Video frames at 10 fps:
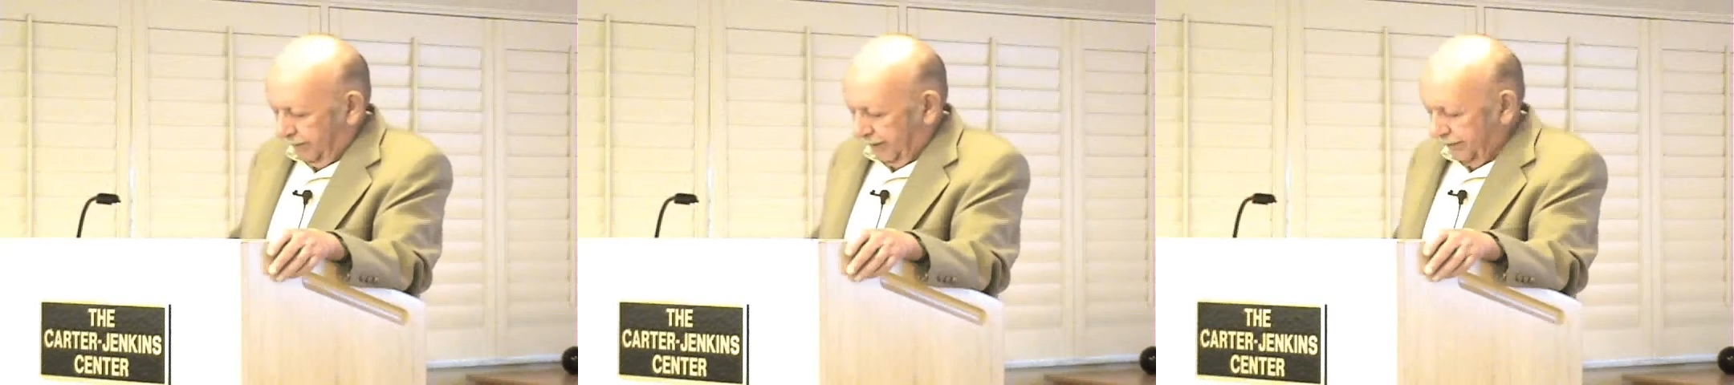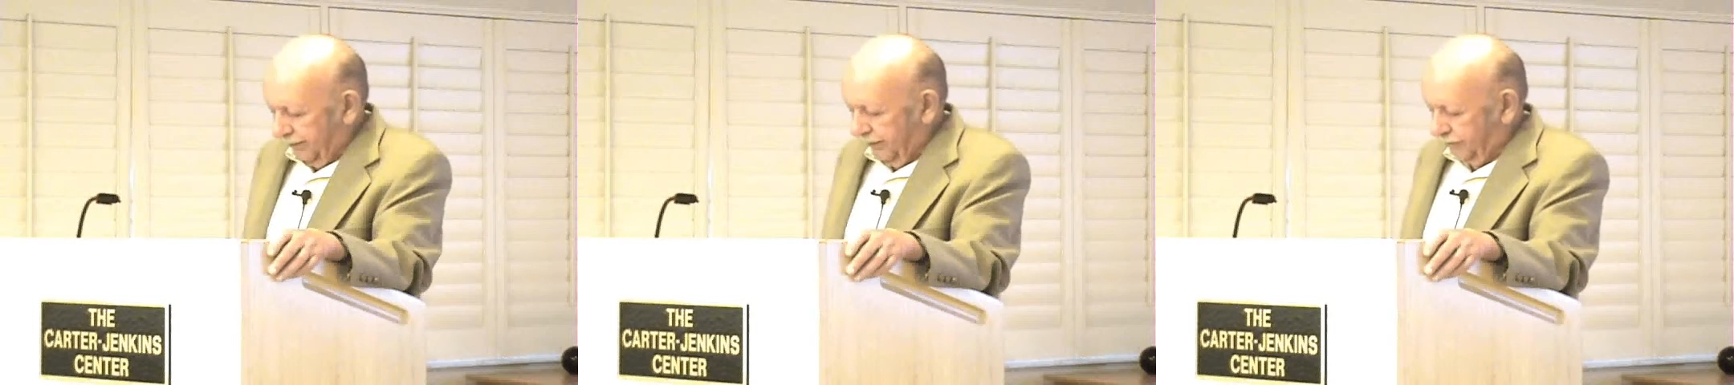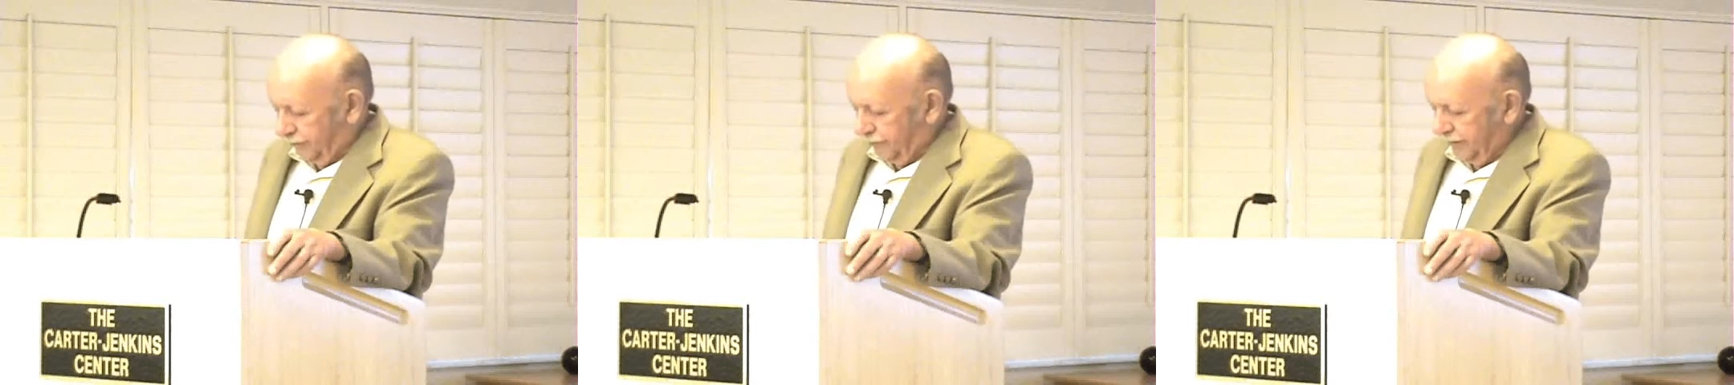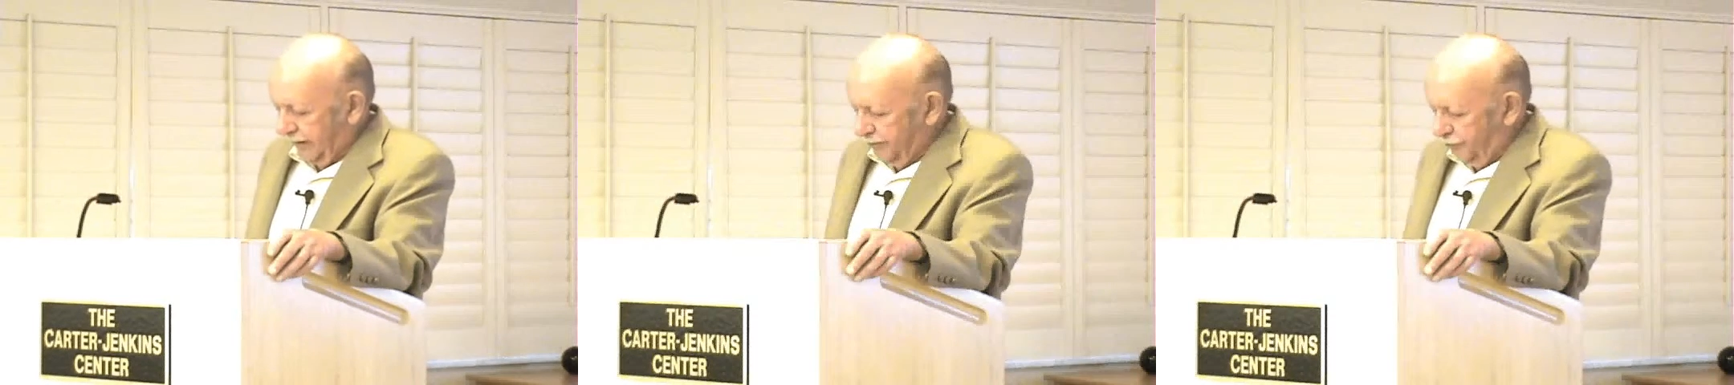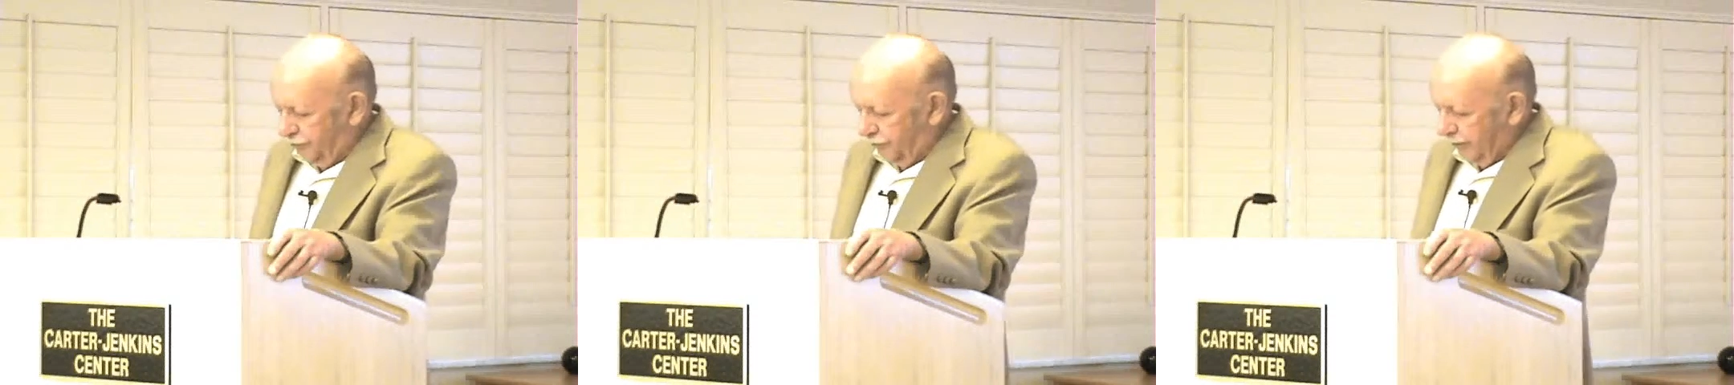Piaget's
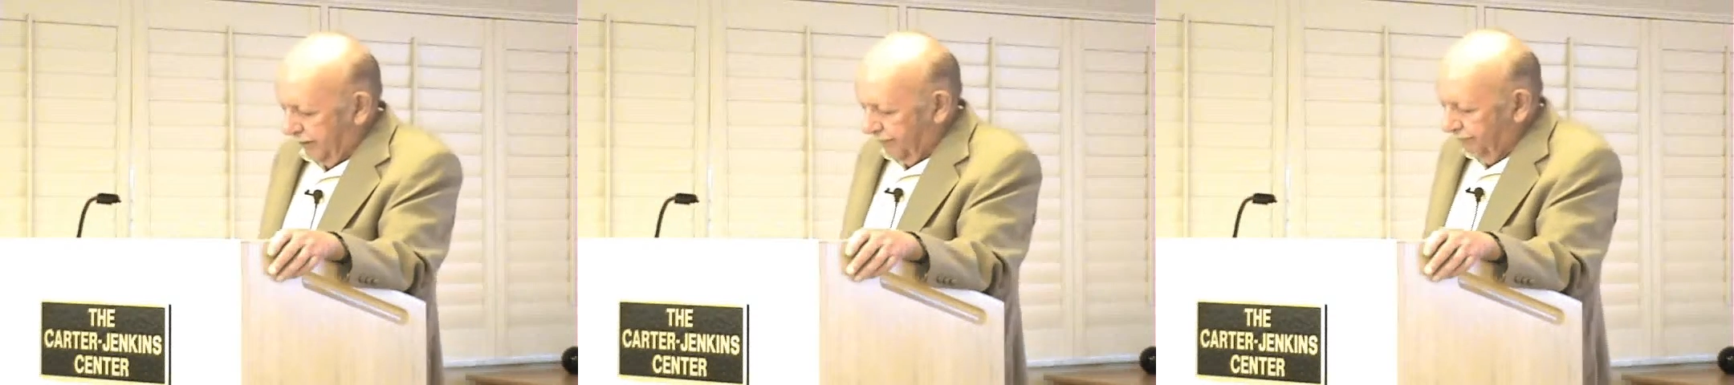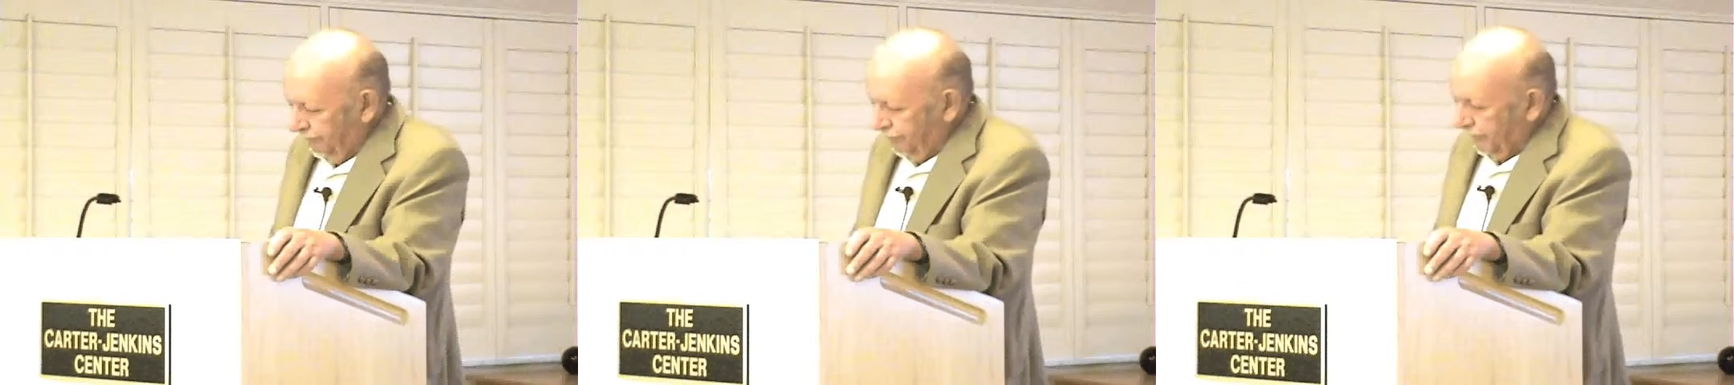stage 3,